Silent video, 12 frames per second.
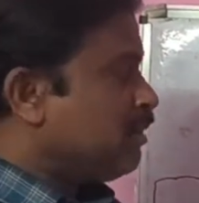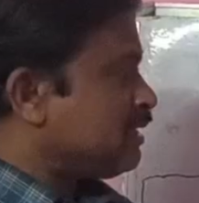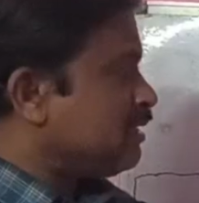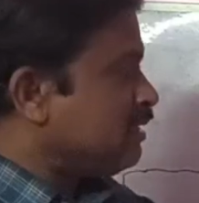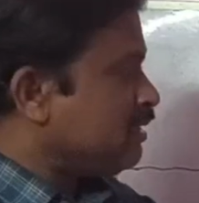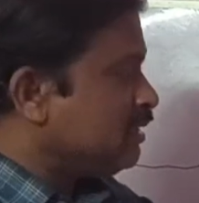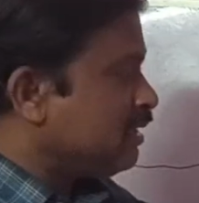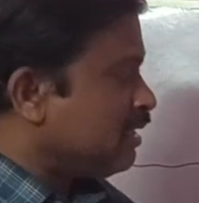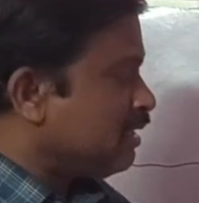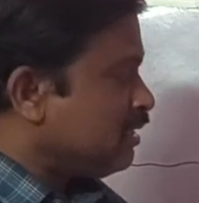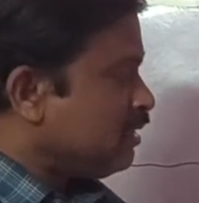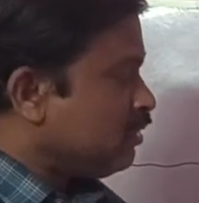but
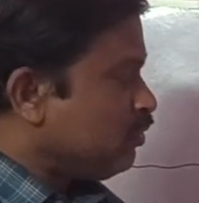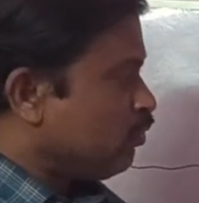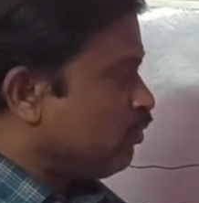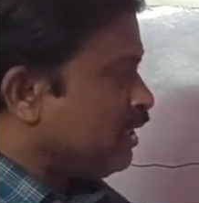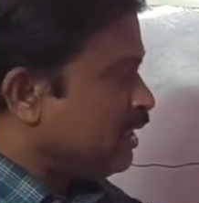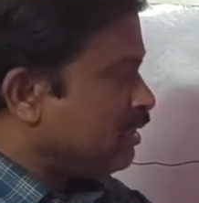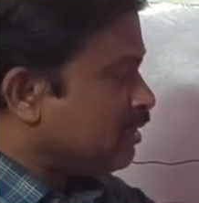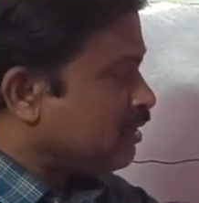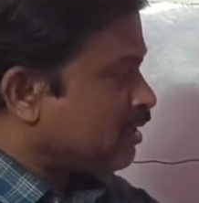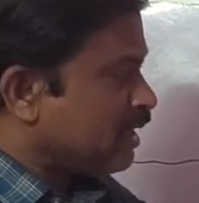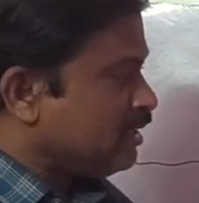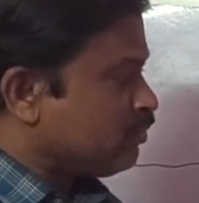here no need,
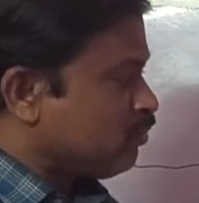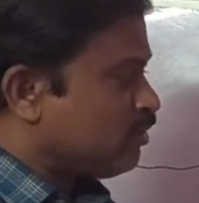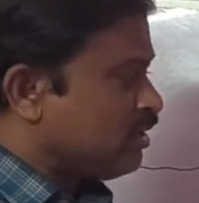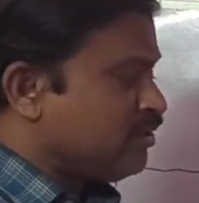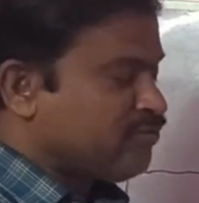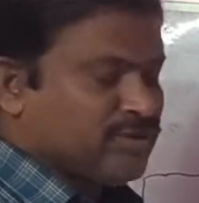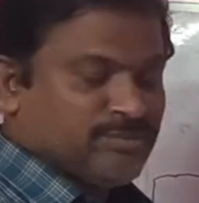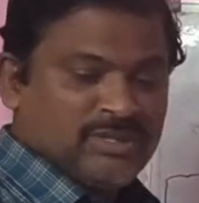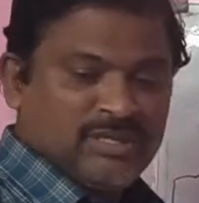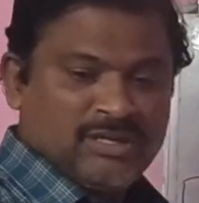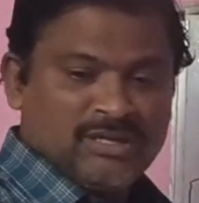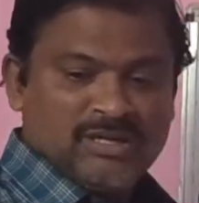write only from
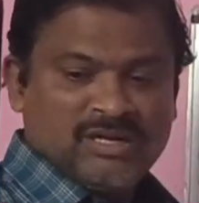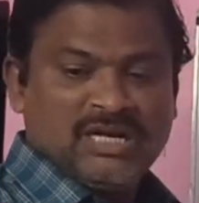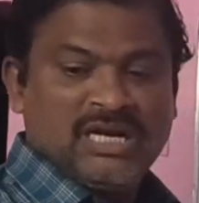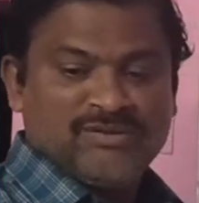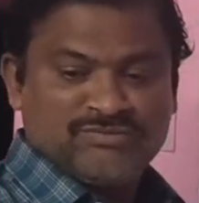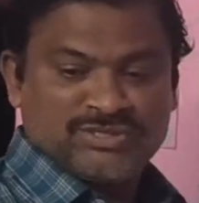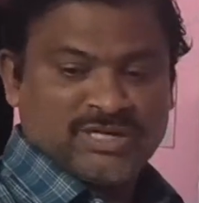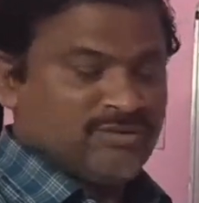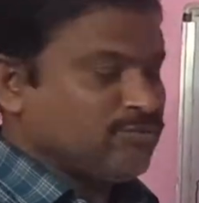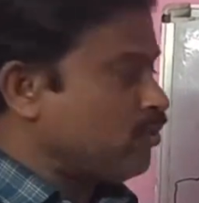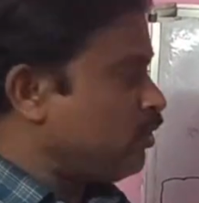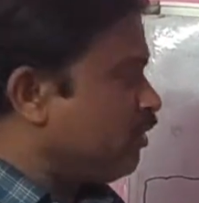the left
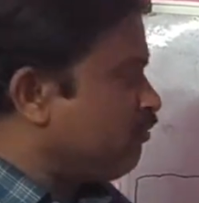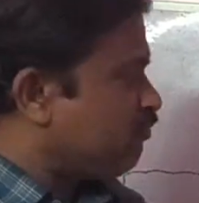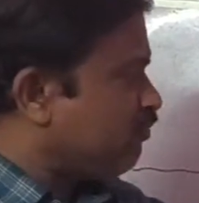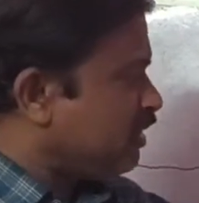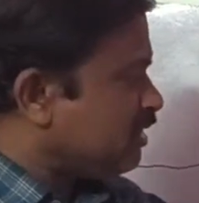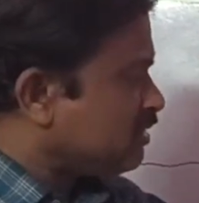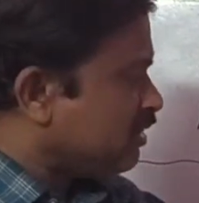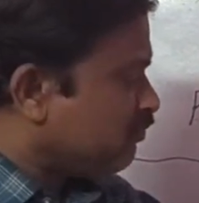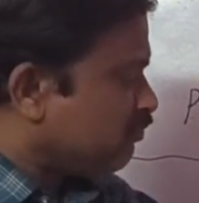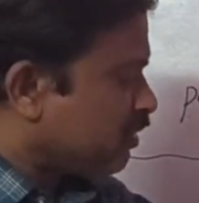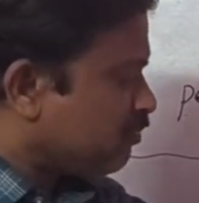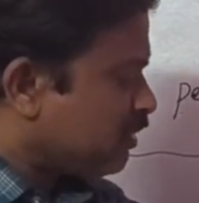side.
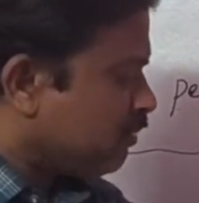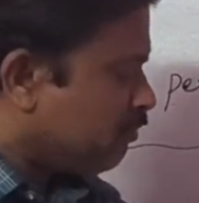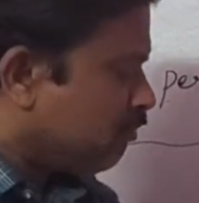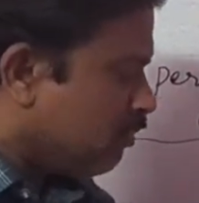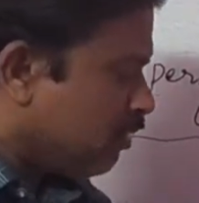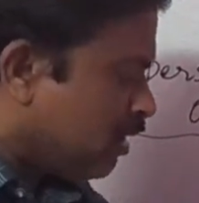Everything from the